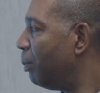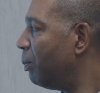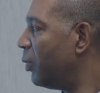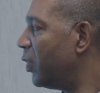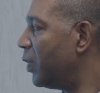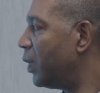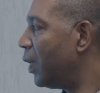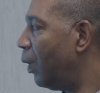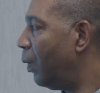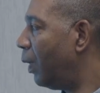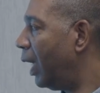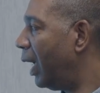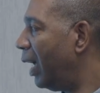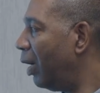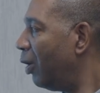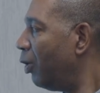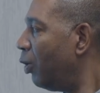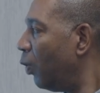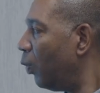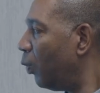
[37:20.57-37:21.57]

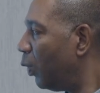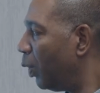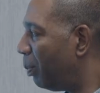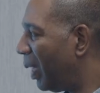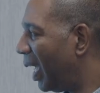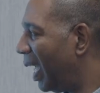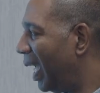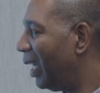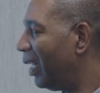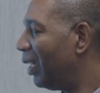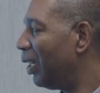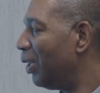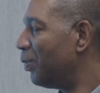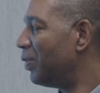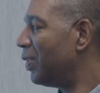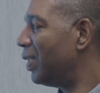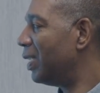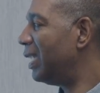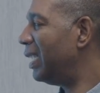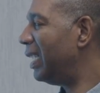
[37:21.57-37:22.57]
So we're paying
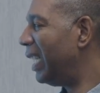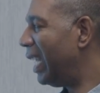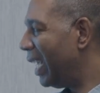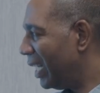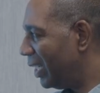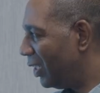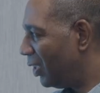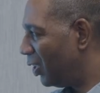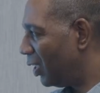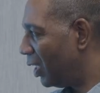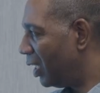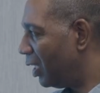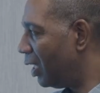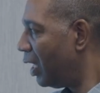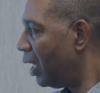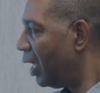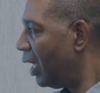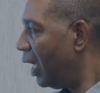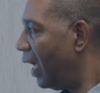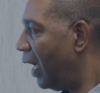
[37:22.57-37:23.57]
close
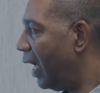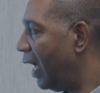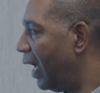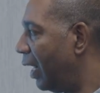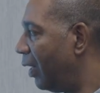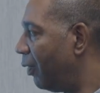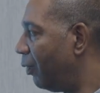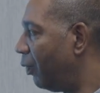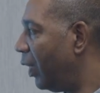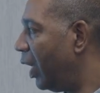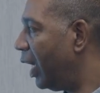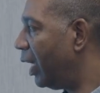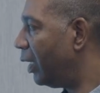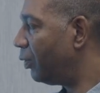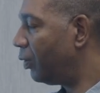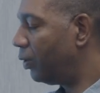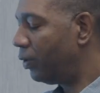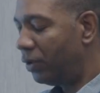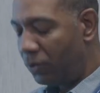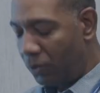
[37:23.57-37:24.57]
attention
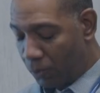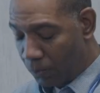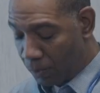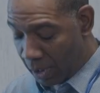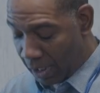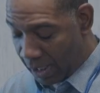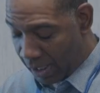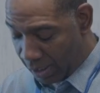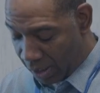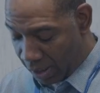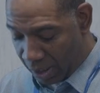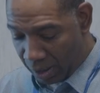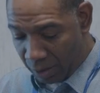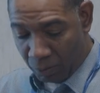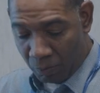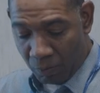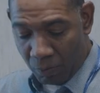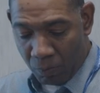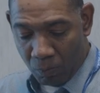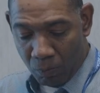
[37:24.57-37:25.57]

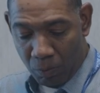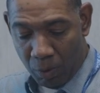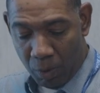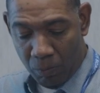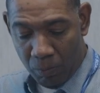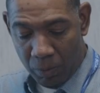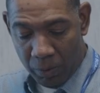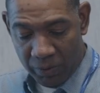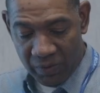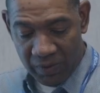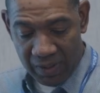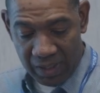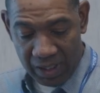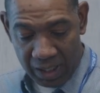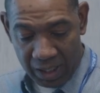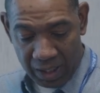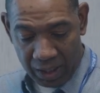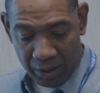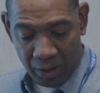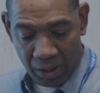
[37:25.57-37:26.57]
to what we're
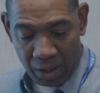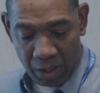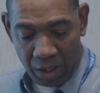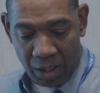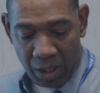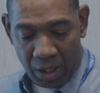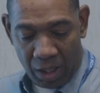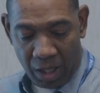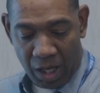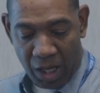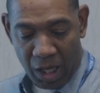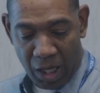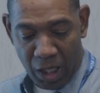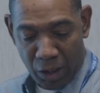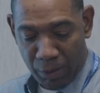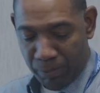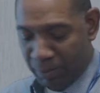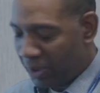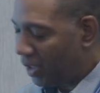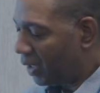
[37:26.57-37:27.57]
seeing
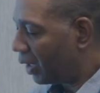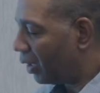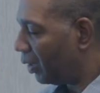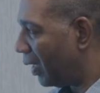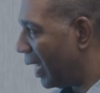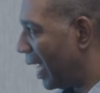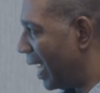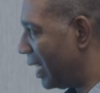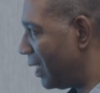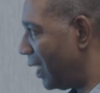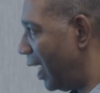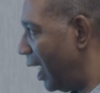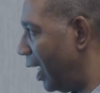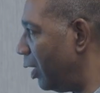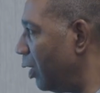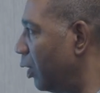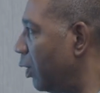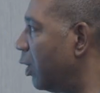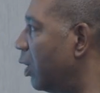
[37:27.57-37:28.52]
on a particular assay.